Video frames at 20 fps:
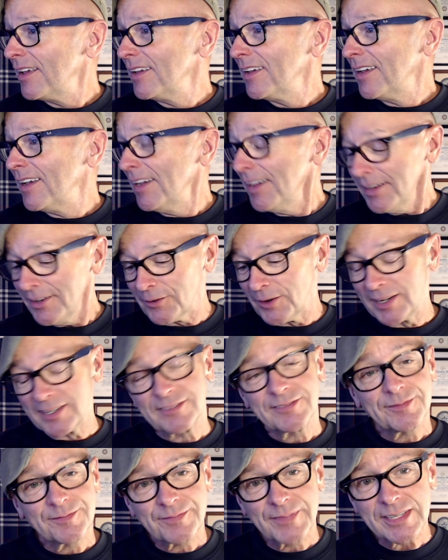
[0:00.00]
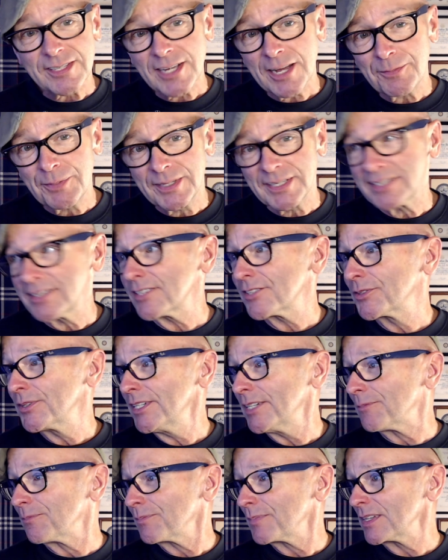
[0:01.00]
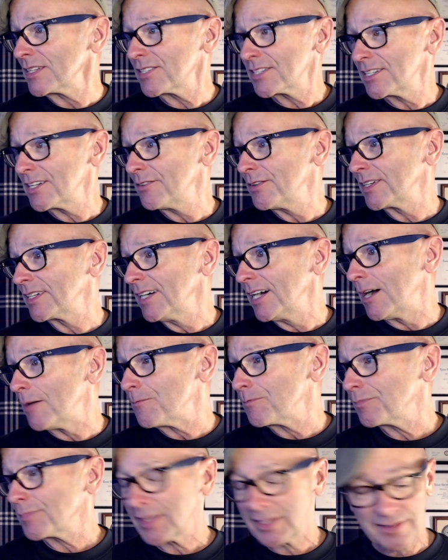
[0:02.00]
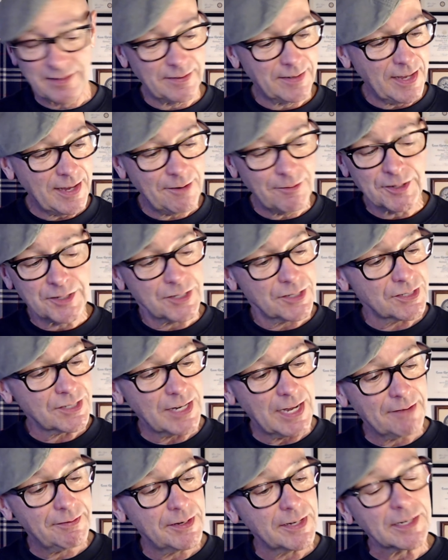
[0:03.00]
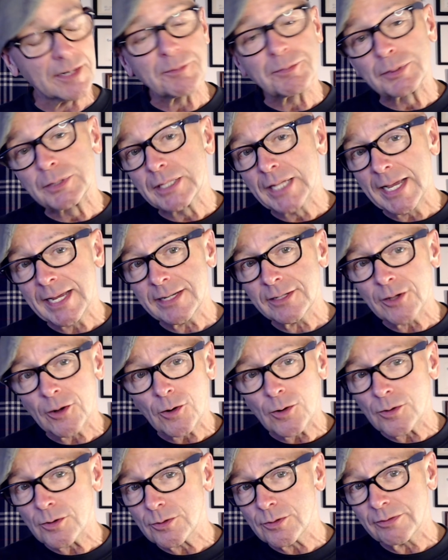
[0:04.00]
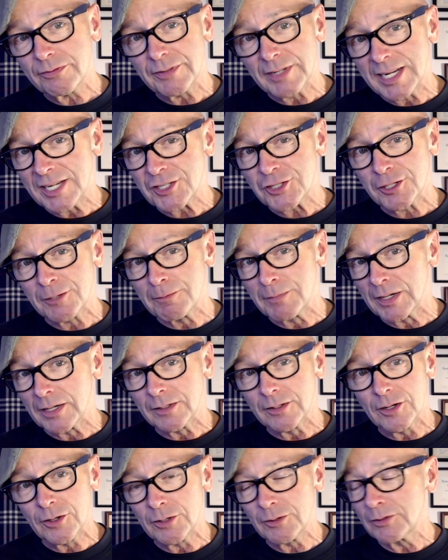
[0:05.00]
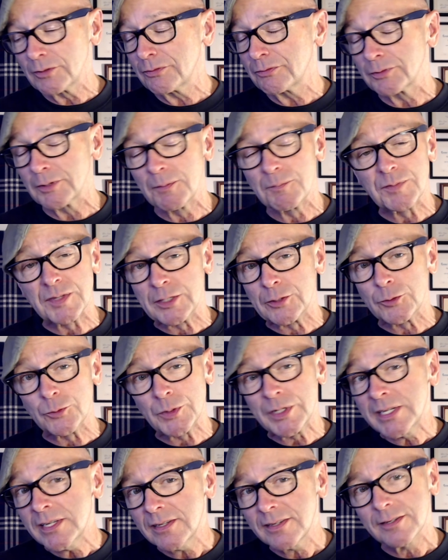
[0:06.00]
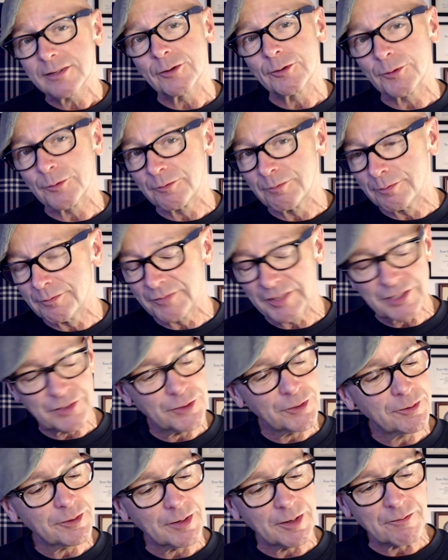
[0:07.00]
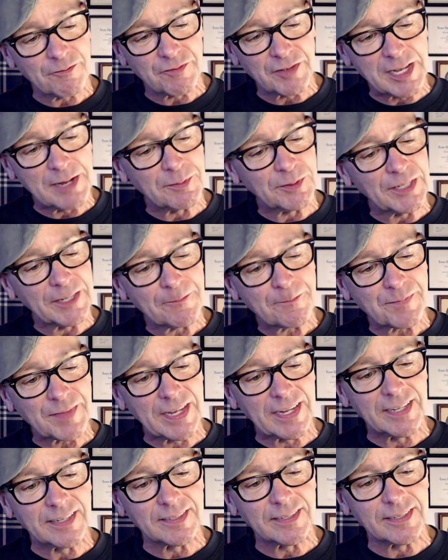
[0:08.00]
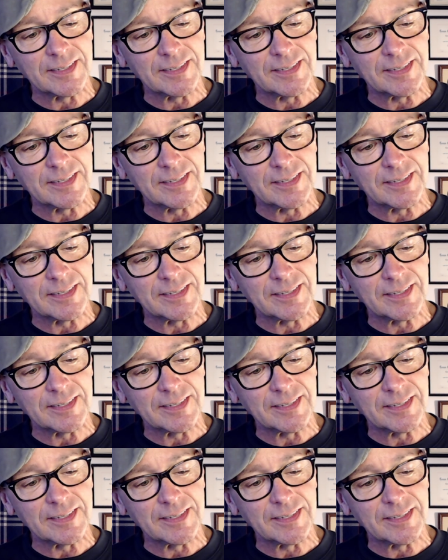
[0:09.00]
anyway, let's hop into this grid. Let's see what we got. Today, we're just having a plain old fashioned Merlot from the Wheat vineyard family, and it